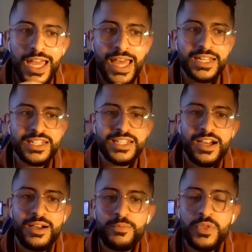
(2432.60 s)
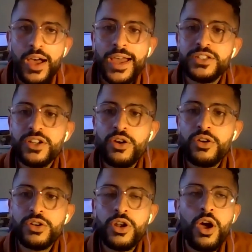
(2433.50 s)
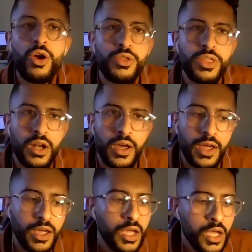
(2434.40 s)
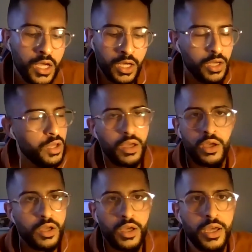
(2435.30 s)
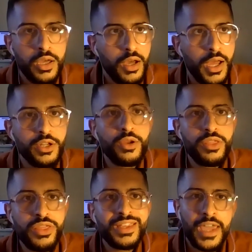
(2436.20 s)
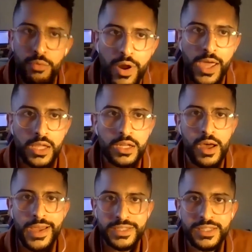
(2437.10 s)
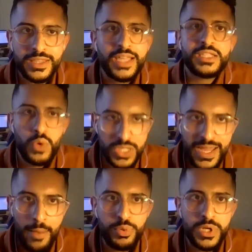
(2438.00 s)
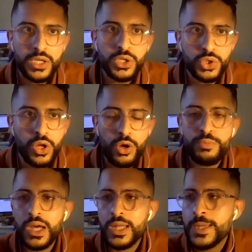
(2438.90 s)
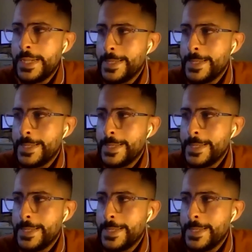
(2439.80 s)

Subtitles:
And I don't know that I don't think they recognize that that's what's happening, you know, but